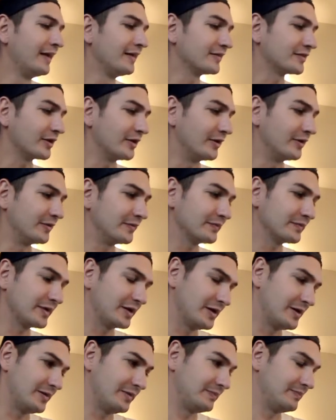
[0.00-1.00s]
So,
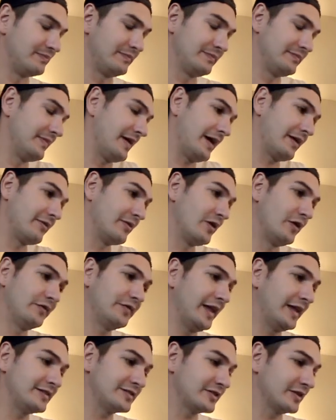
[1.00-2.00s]
you know, I don't know if
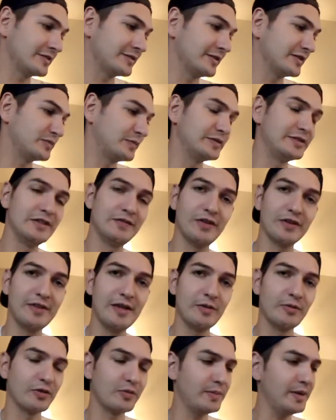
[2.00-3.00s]
that's just a specific
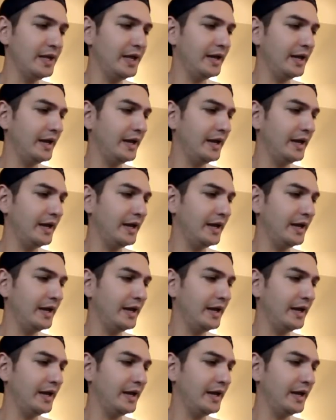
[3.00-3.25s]
thing with me.